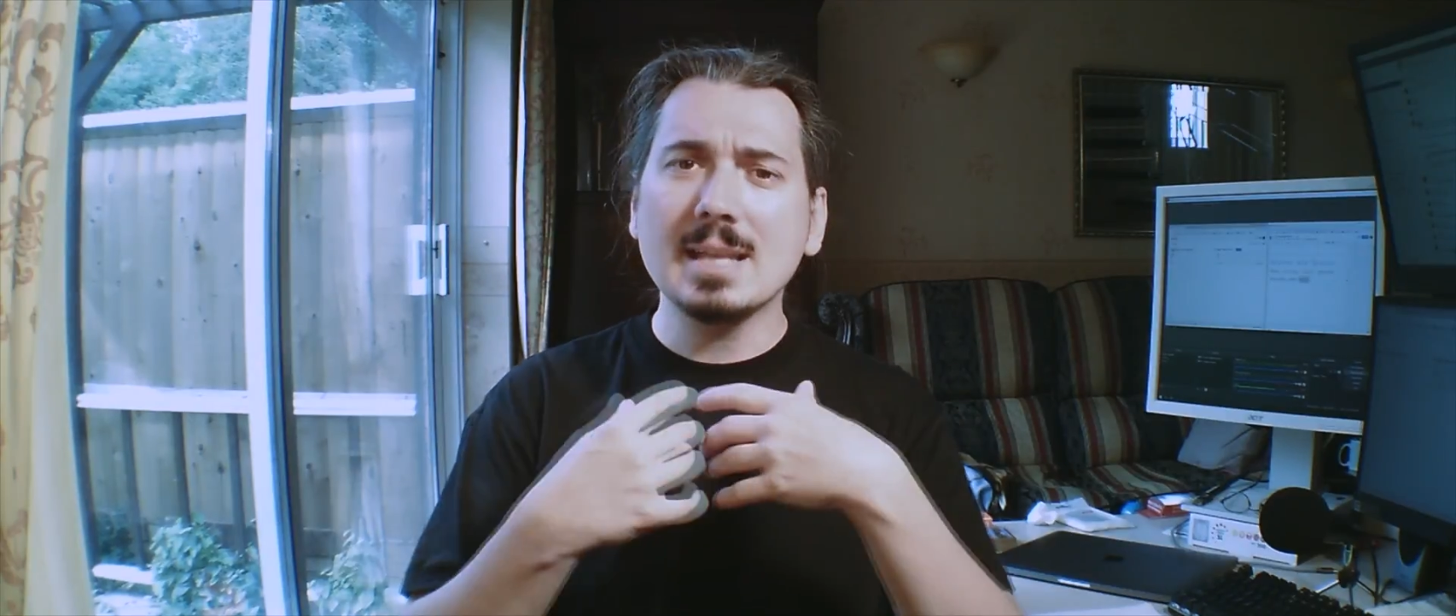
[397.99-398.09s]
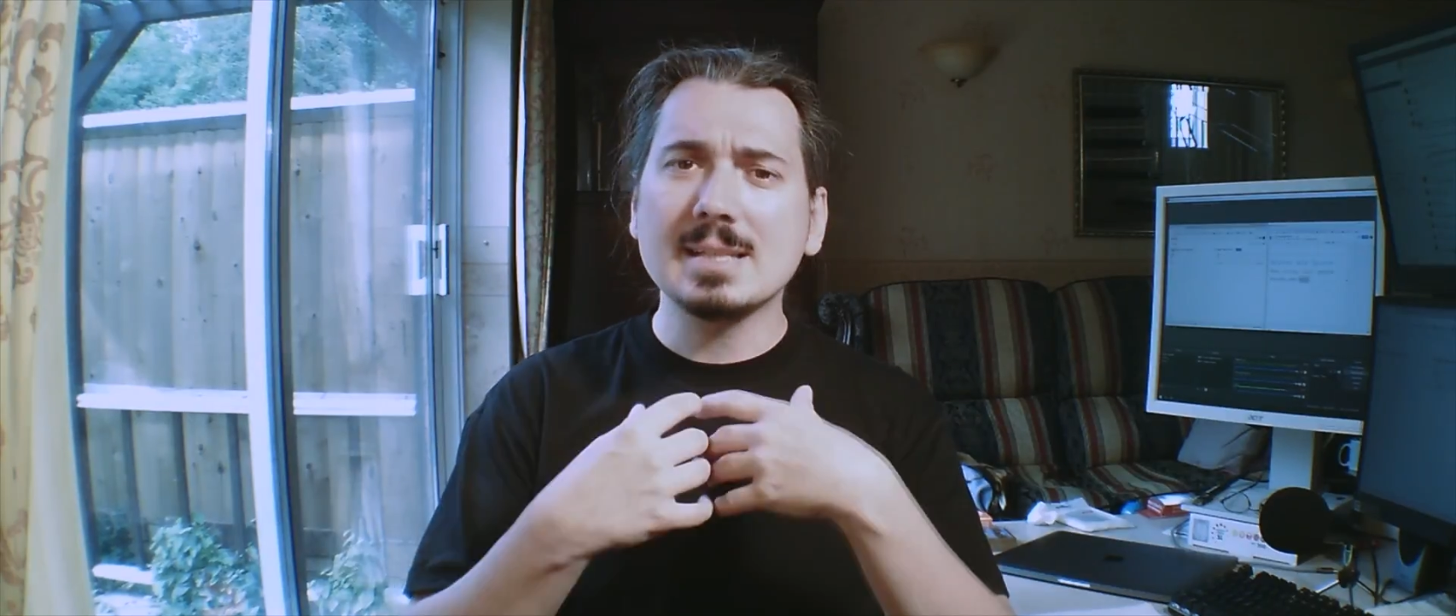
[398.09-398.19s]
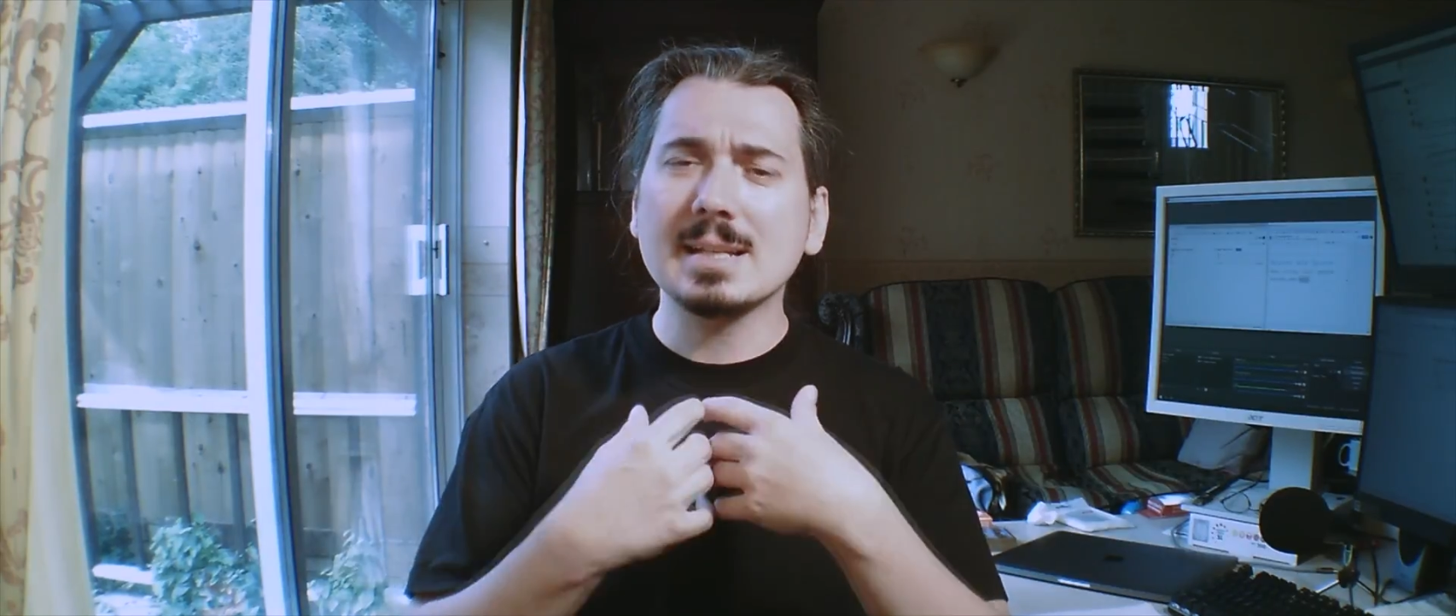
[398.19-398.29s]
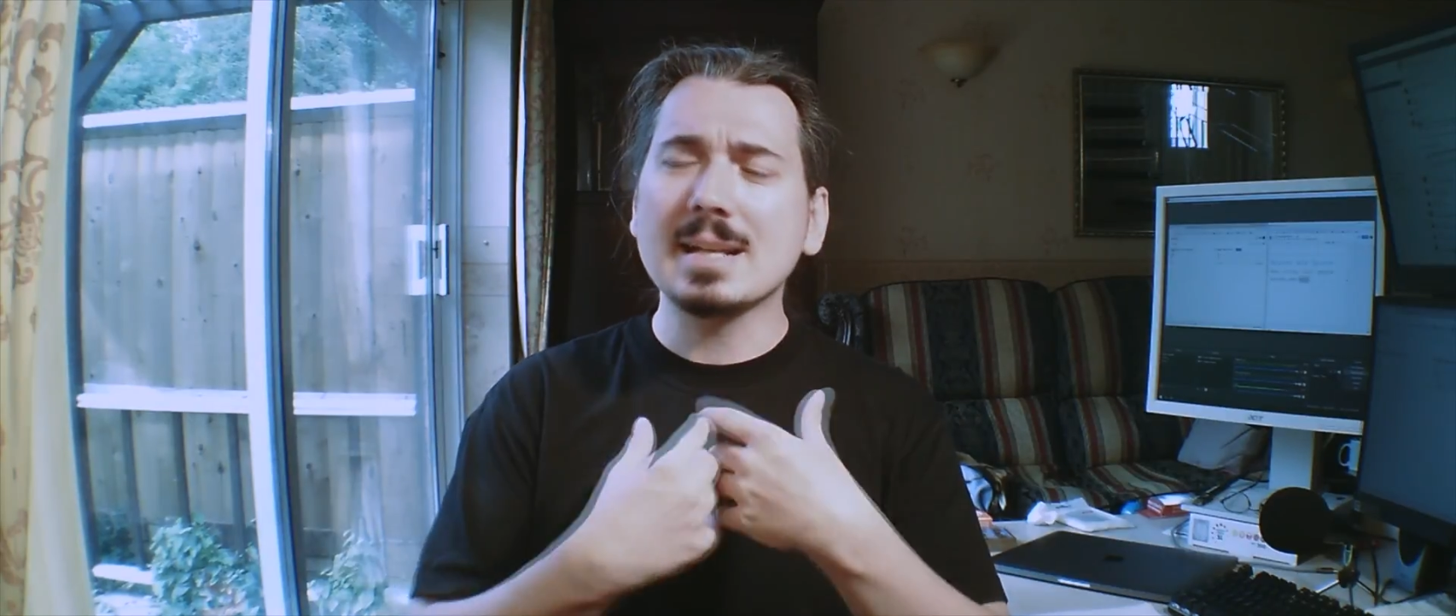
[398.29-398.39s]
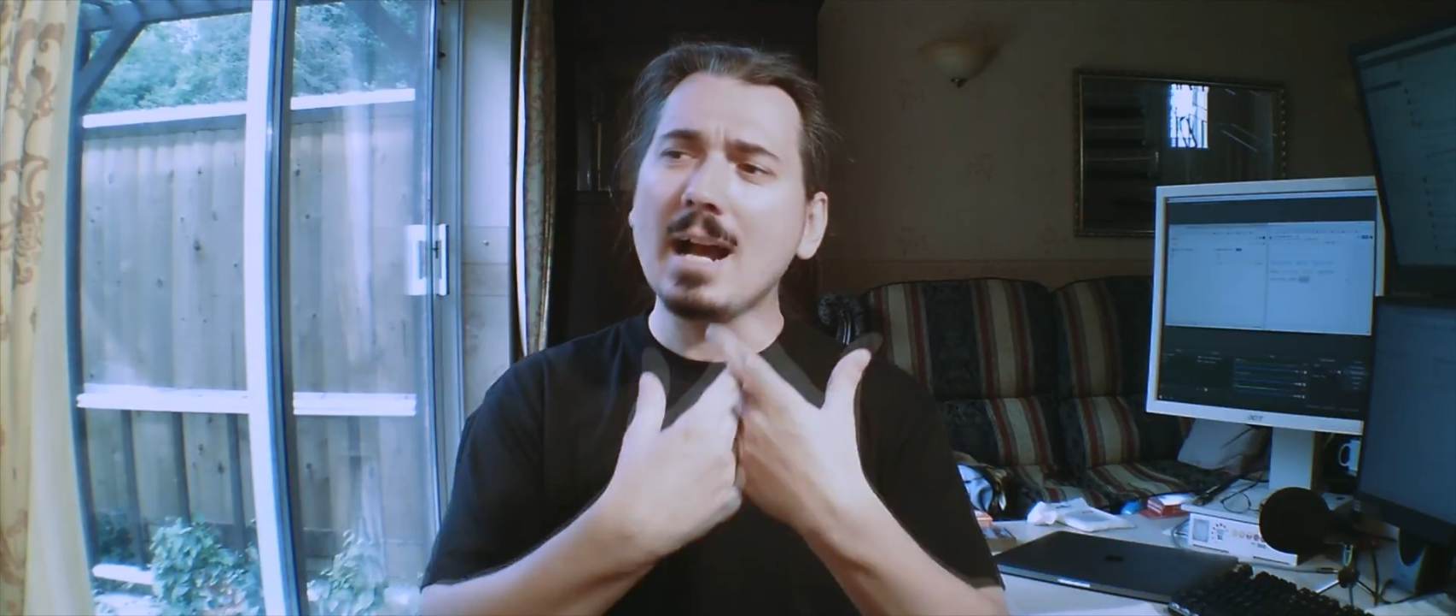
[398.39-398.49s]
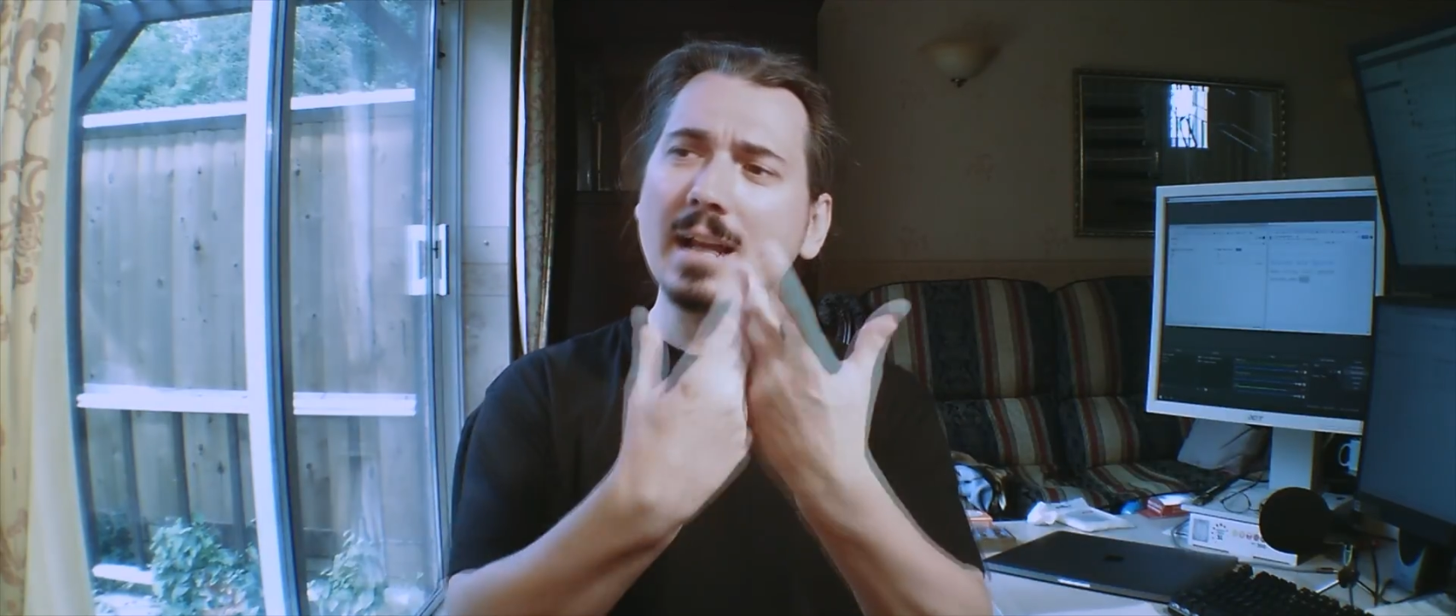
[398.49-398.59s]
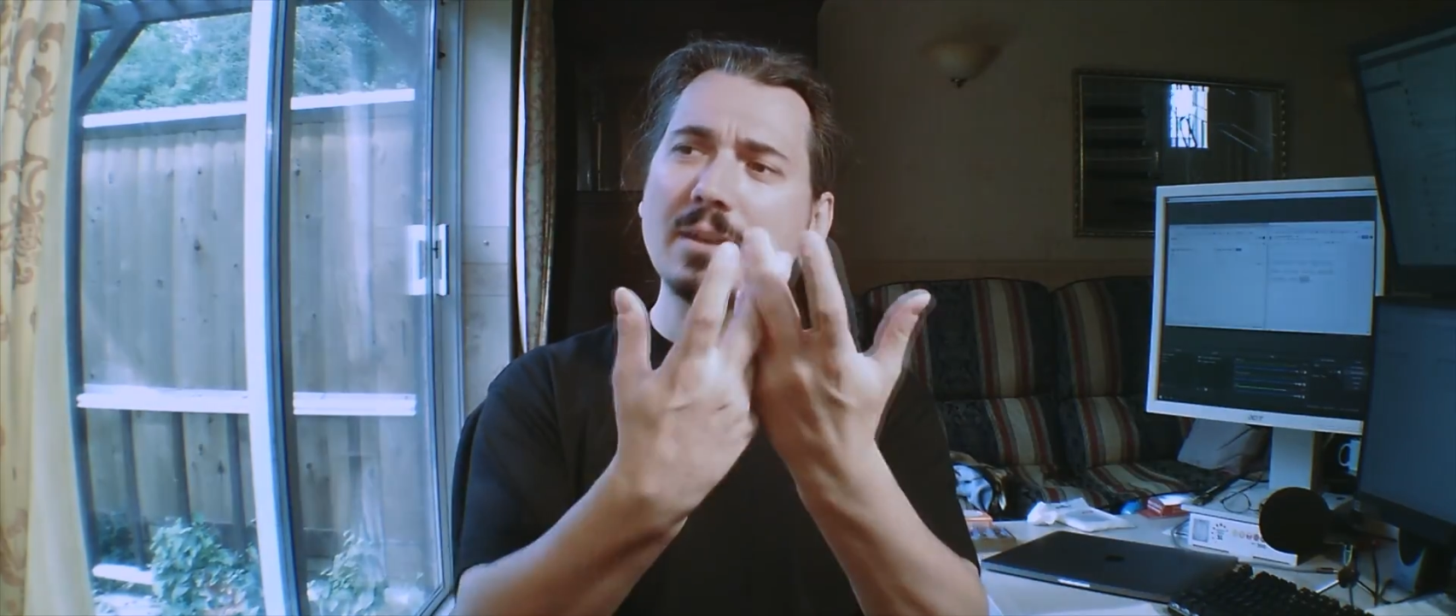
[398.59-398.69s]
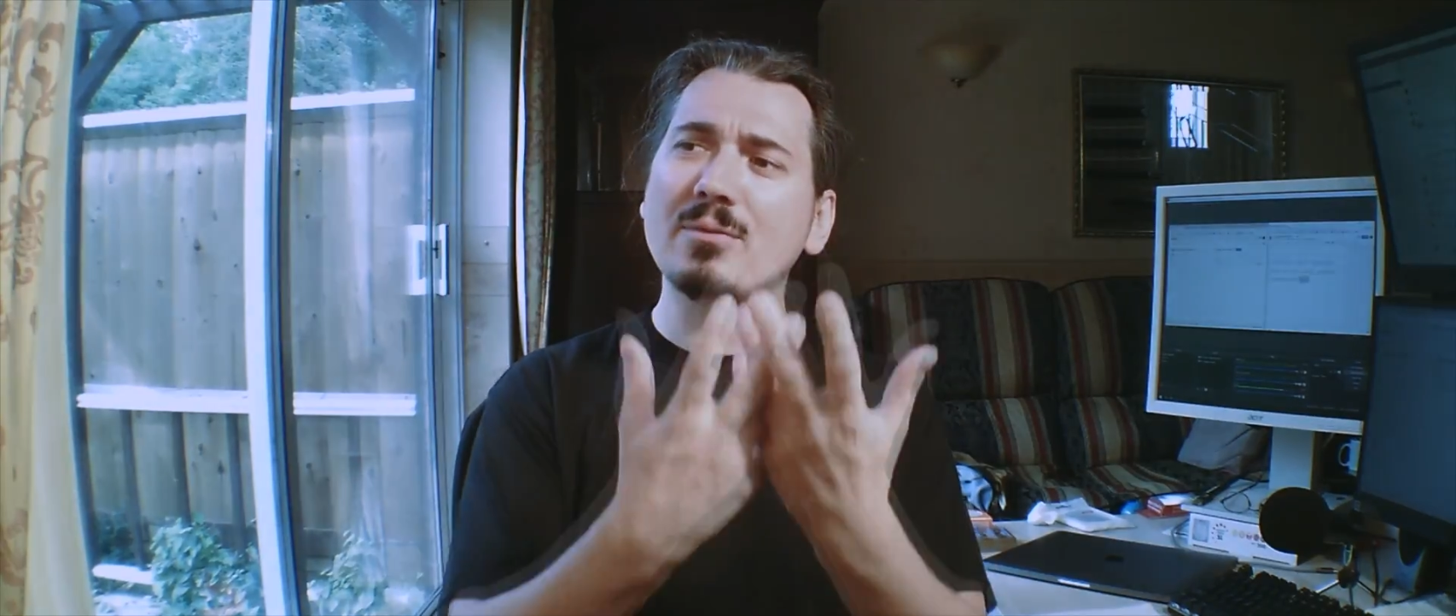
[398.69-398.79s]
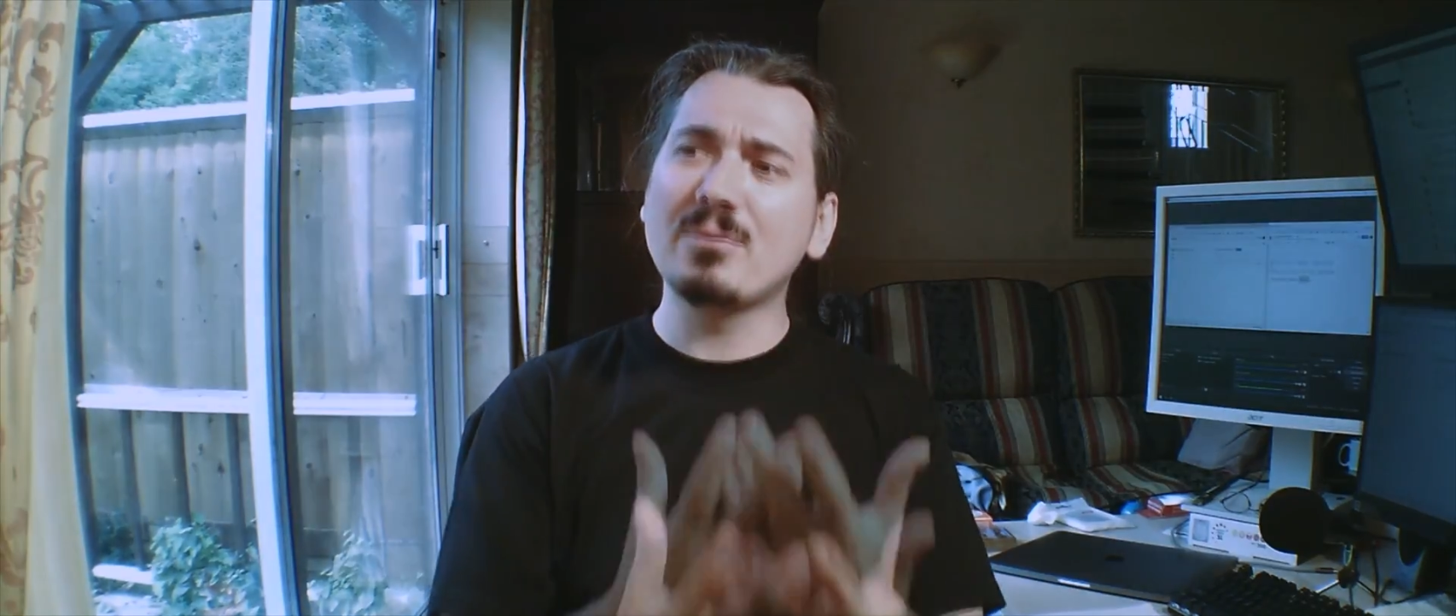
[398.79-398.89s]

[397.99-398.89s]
It's the kind of